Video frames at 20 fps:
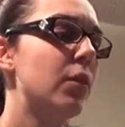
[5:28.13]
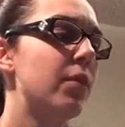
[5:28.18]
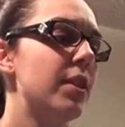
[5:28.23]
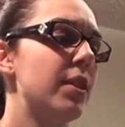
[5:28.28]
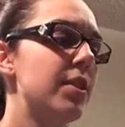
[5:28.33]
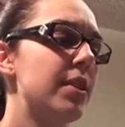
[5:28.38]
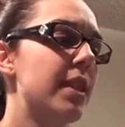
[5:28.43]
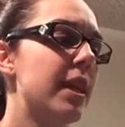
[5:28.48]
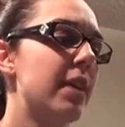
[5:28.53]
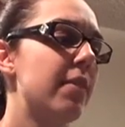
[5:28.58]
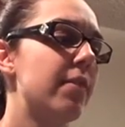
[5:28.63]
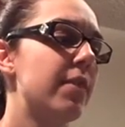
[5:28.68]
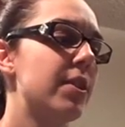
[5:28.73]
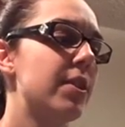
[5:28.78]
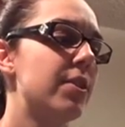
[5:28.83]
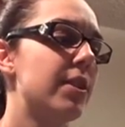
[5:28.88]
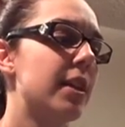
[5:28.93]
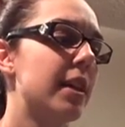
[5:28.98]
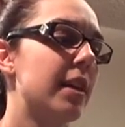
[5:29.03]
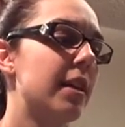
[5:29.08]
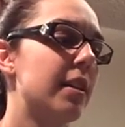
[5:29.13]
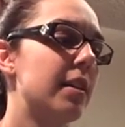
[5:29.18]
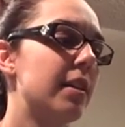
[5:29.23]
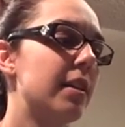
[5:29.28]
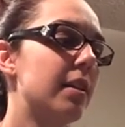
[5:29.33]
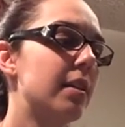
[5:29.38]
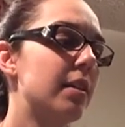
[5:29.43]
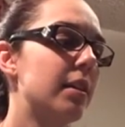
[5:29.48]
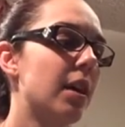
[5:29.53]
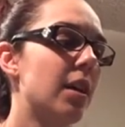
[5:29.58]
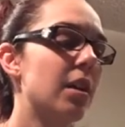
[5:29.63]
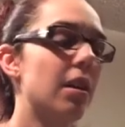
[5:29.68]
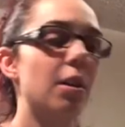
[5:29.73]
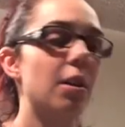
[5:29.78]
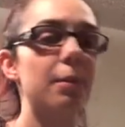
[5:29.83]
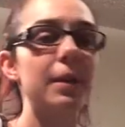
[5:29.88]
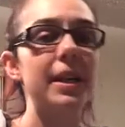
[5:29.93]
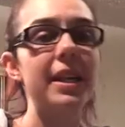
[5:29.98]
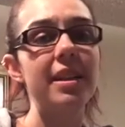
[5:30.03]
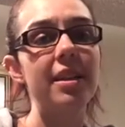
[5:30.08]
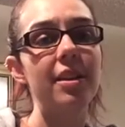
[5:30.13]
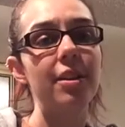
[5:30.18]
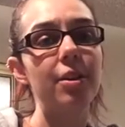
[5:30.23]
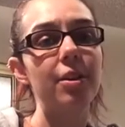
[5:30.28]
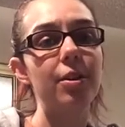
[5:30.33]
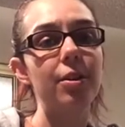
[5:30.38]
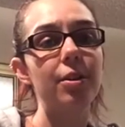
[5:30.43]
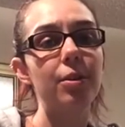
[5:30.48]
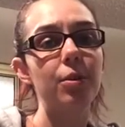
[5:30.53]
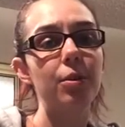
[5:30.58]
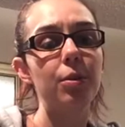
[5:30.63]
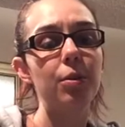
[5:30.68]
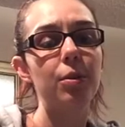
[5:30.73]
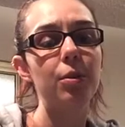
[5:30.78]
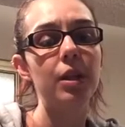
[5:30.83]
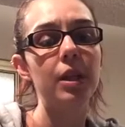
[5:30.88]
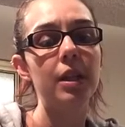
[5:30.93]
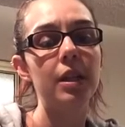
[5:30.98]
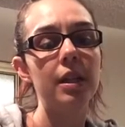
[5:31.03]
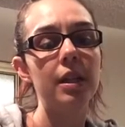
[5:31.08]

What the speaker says: finish that. Got a lot of reading to do.